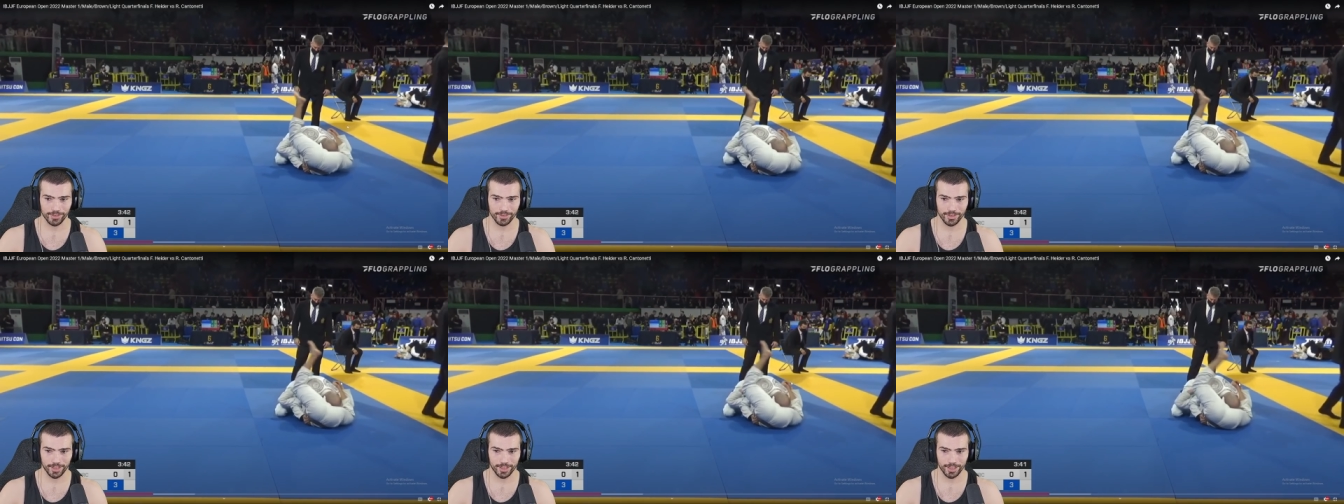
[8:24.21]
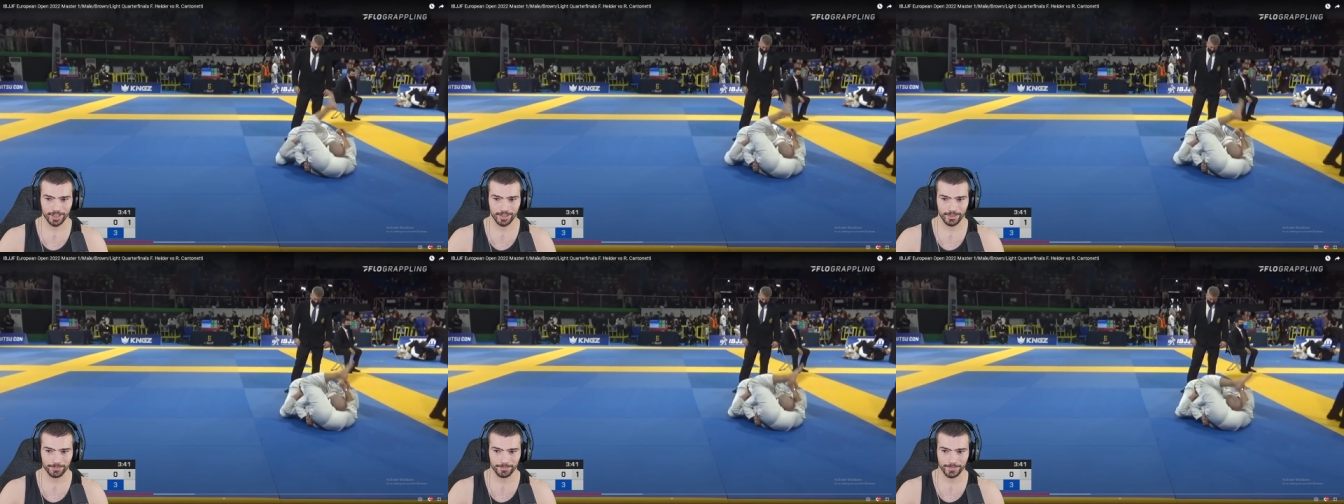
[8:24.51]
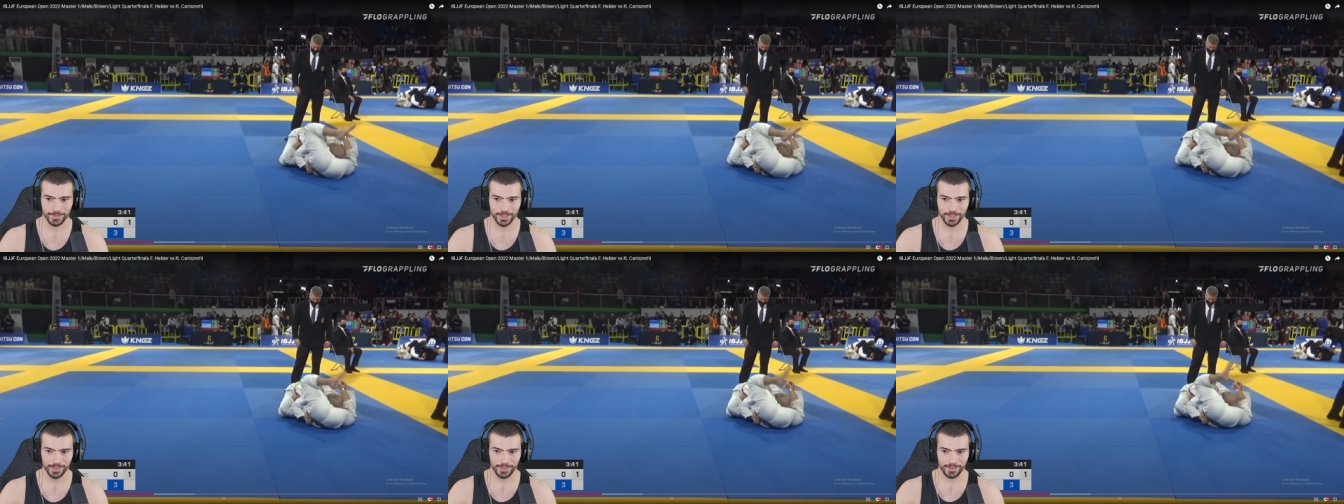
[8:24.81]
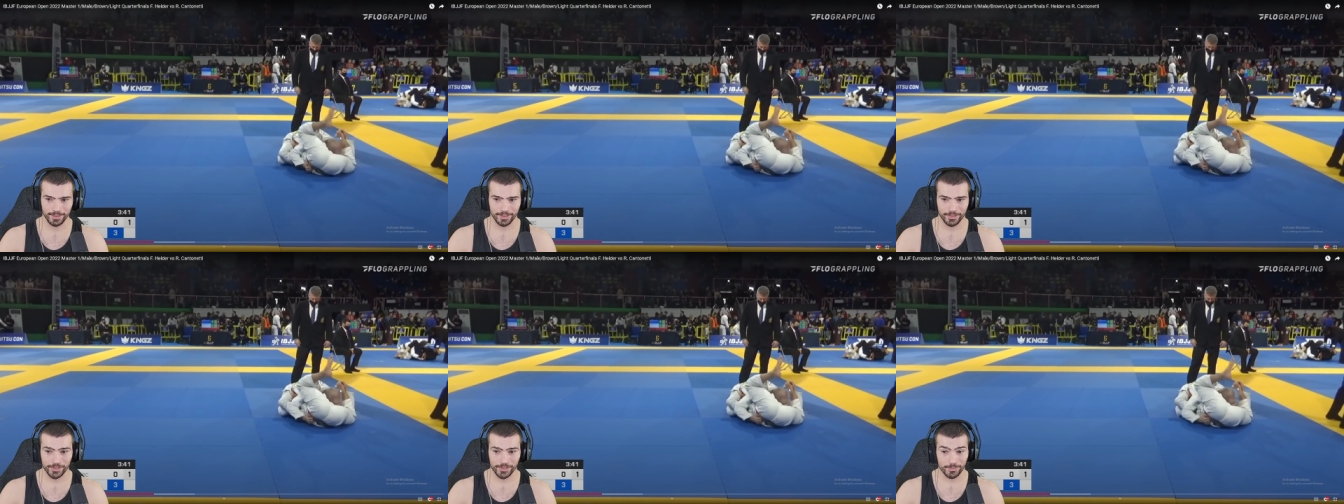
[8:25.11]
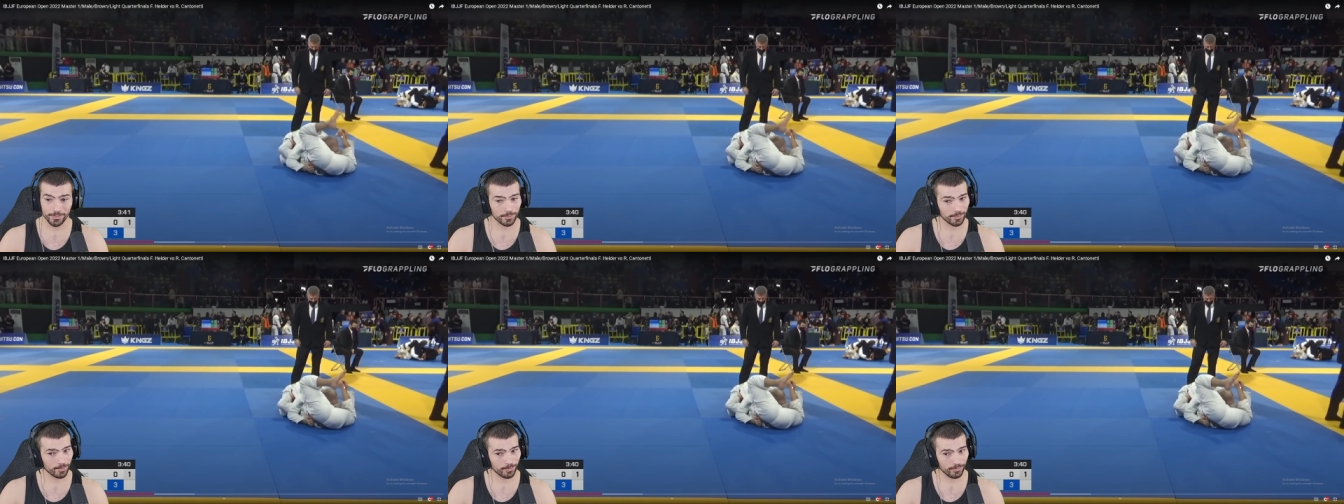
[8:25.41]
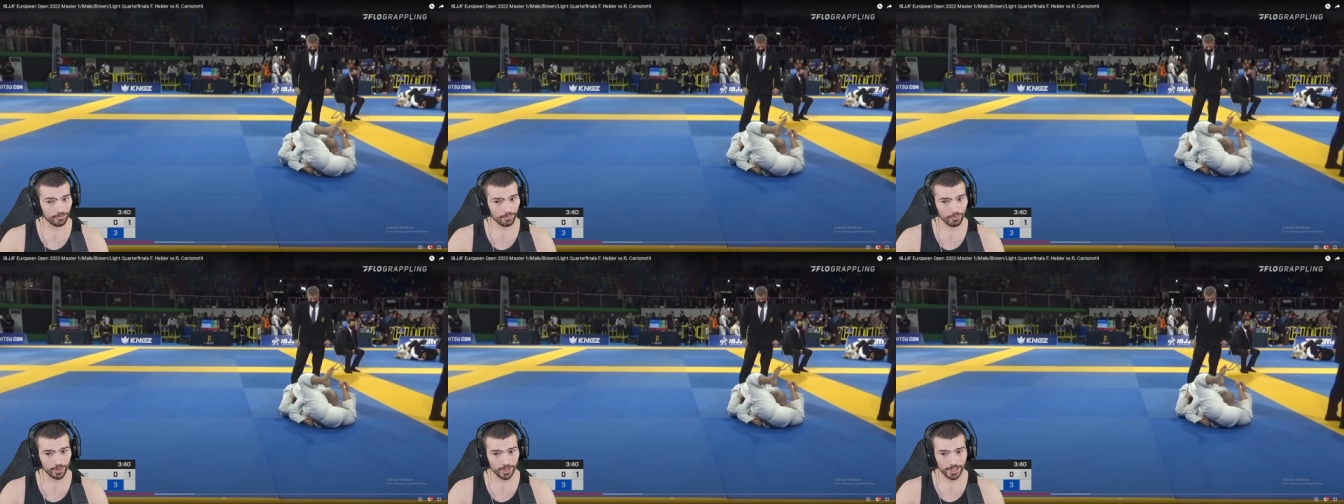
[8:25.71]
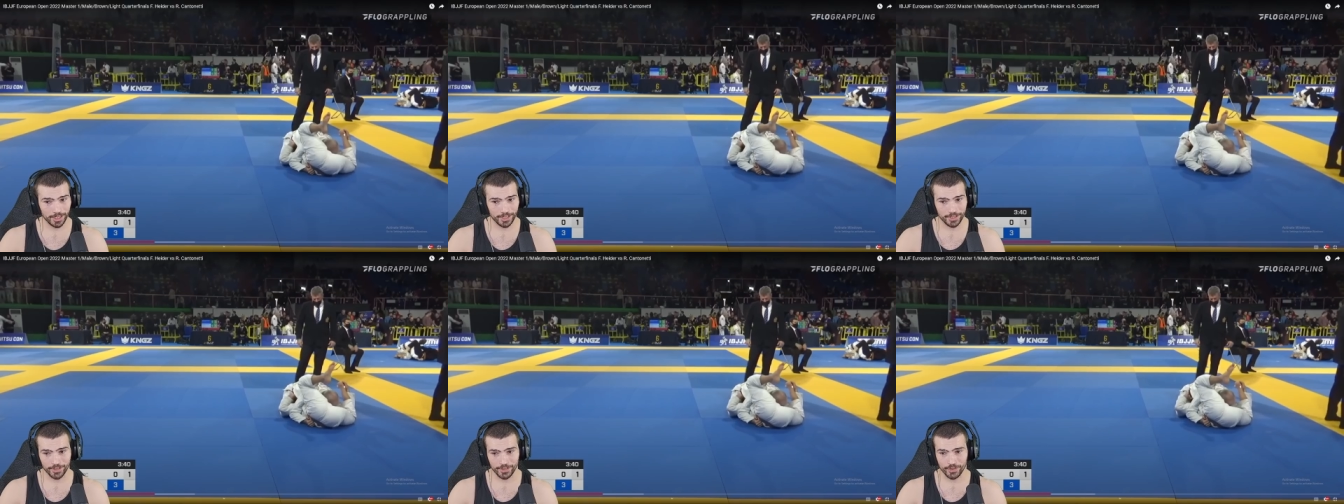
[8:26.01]
Um, there's a
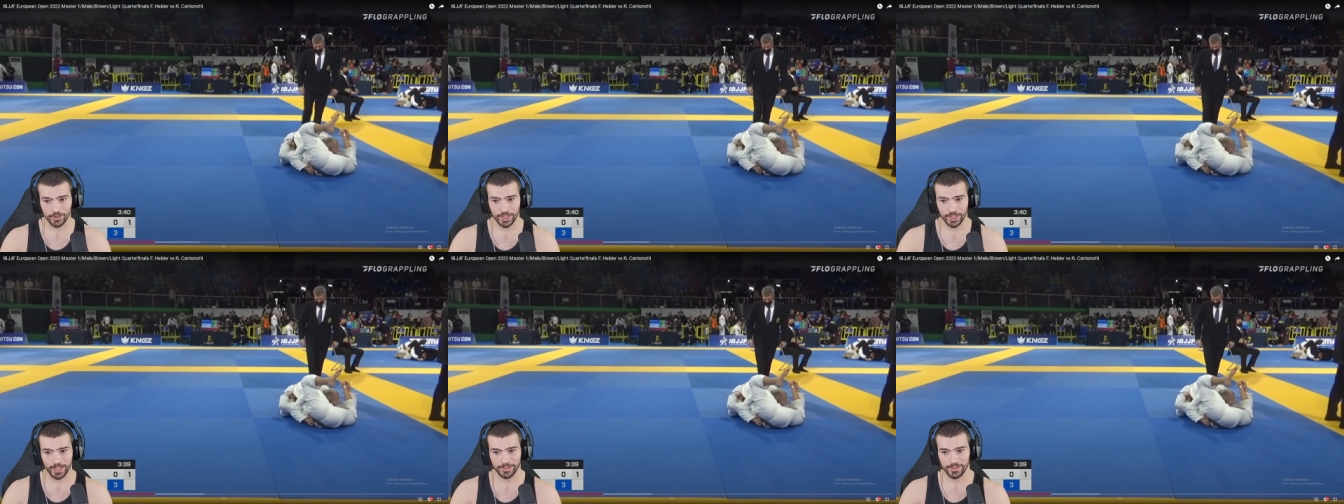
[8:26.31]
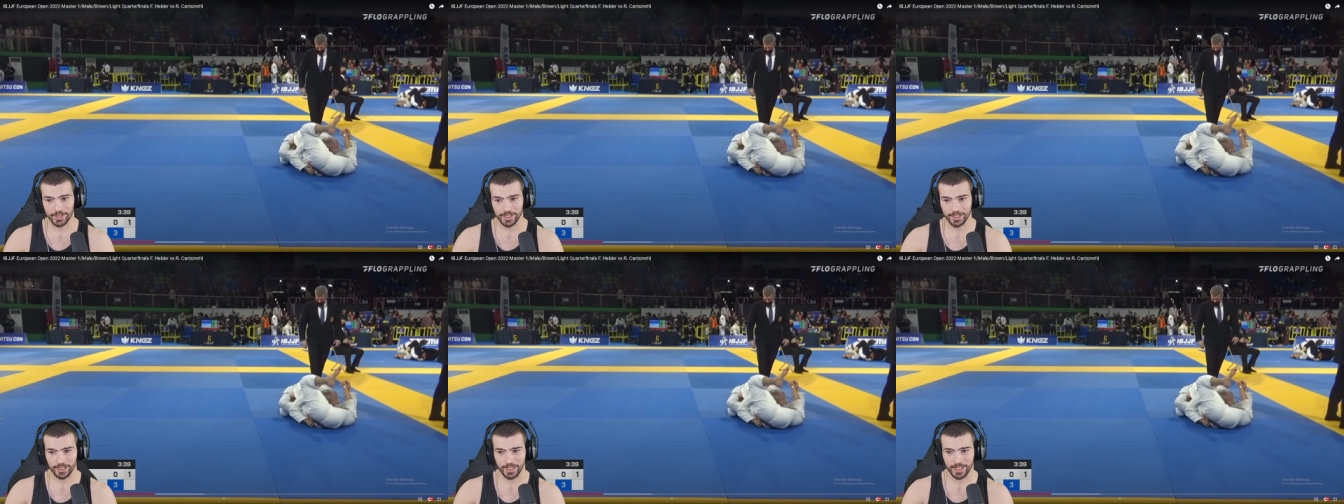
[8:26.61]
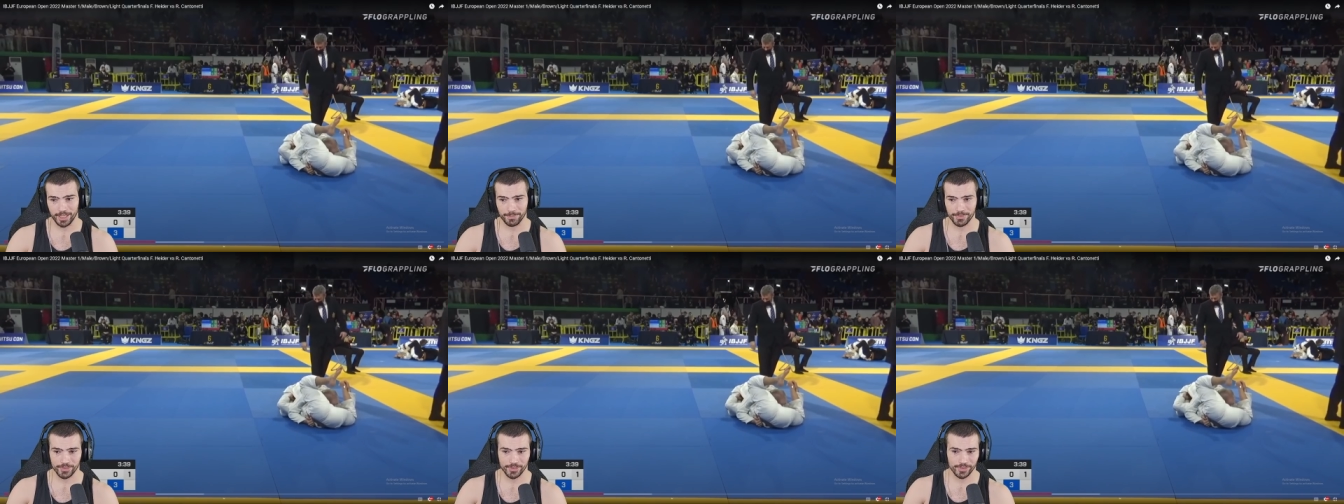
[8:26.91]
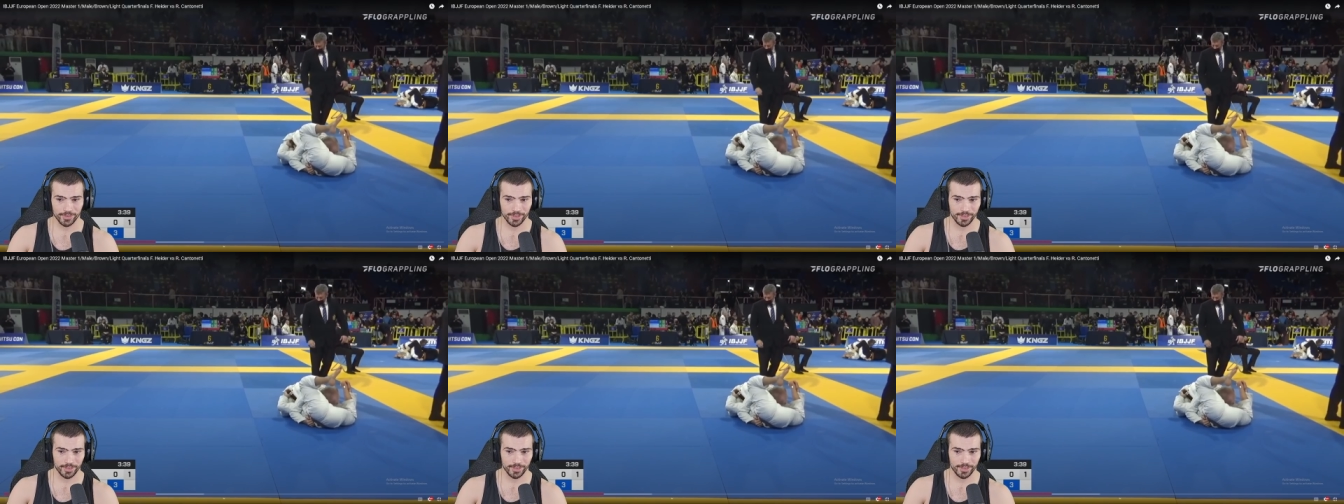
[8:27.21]
really good chance he kips